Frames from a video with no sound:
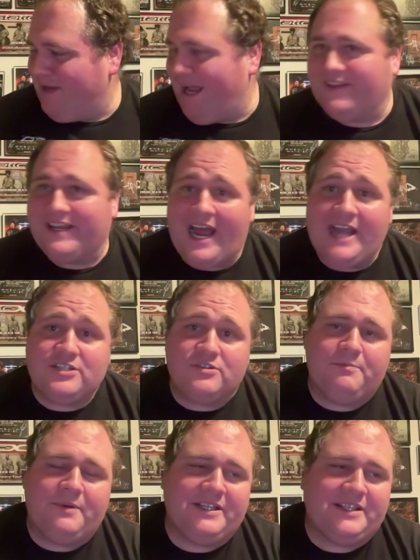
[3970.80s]
And the guy,
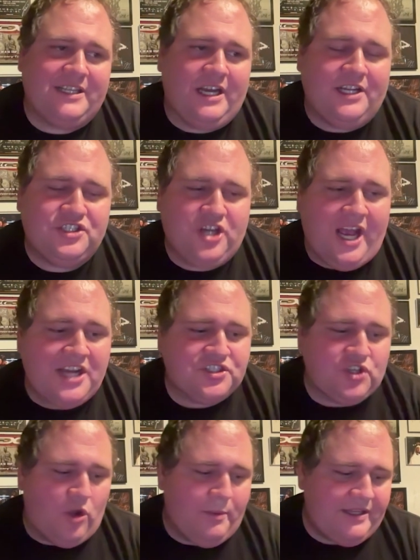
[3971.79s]
but
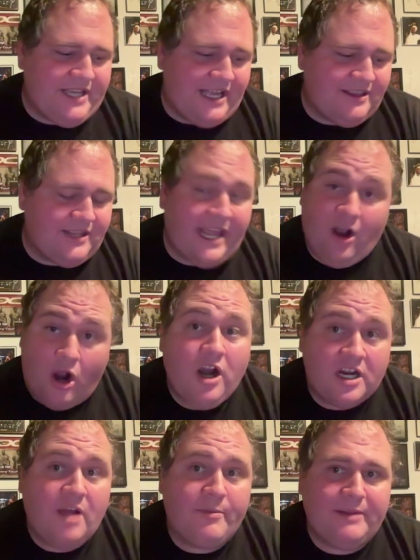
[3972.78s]
Josh told me that they
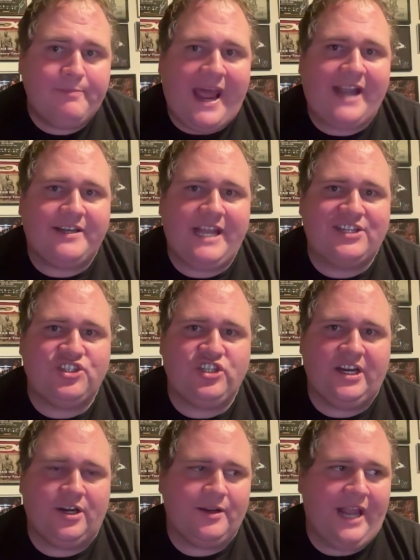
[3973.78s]
are coming back next
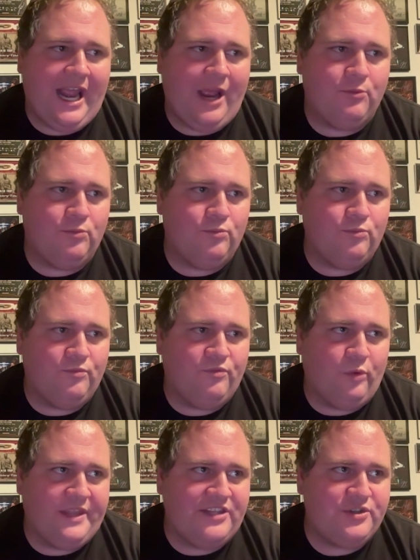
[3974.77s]
year, and
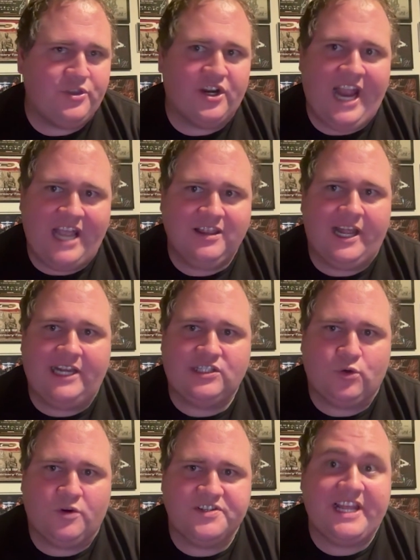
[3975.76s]
when they do their headlining
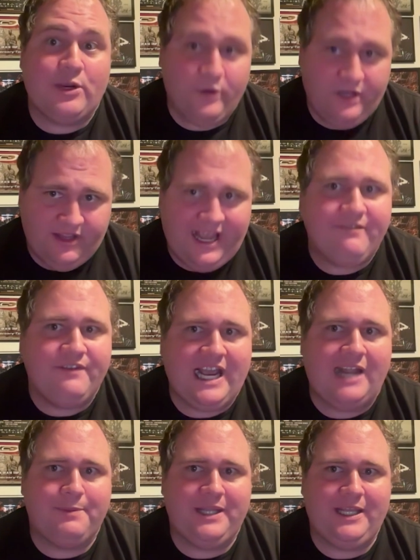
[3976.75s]
tours, they will have
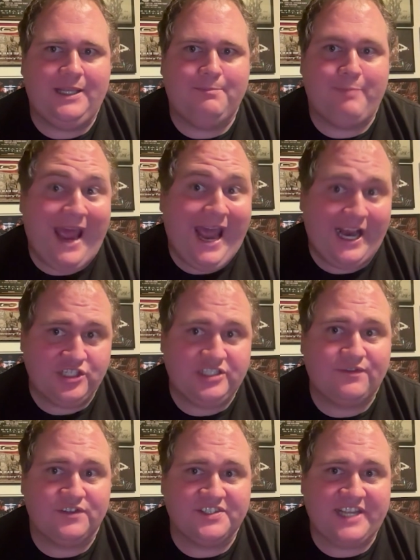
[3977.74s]
VIP
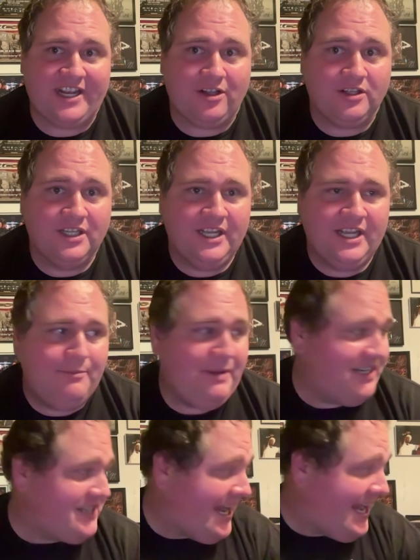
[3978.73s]
packages for sale.
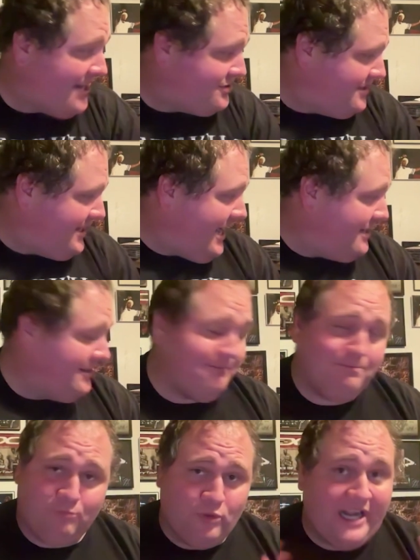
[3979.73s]
Because I actually, and
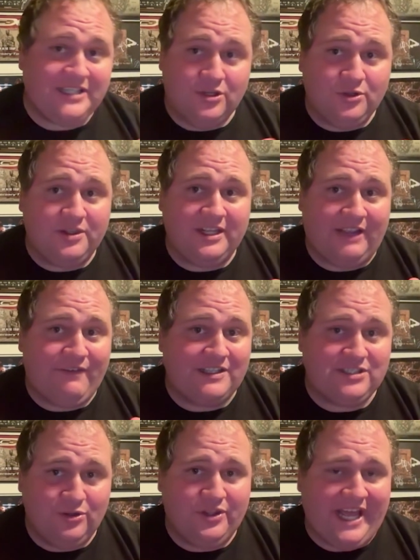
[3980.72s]
when I do, if I
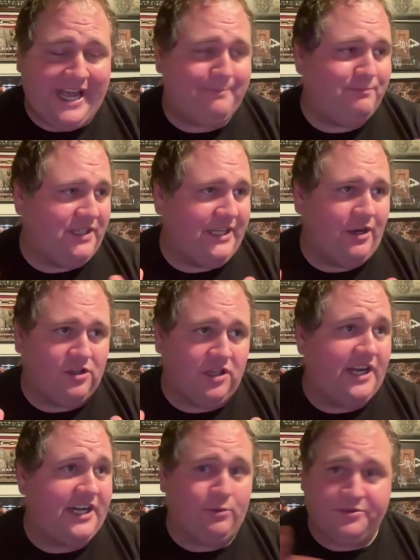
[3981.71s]
do that,
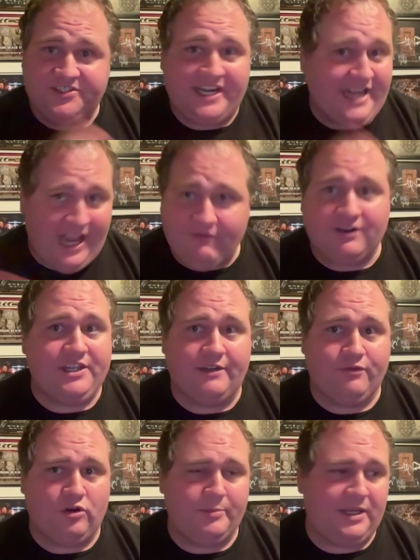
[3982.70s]
Claudio will sign
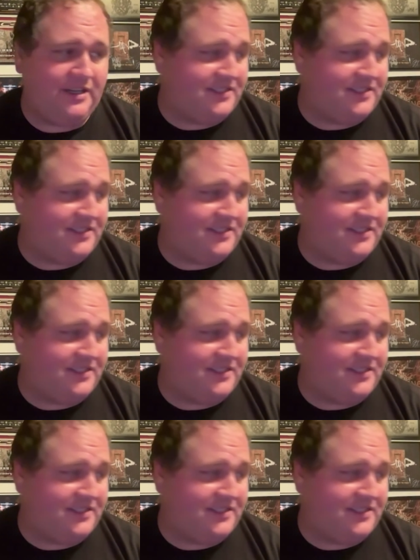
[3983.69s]
everything for me.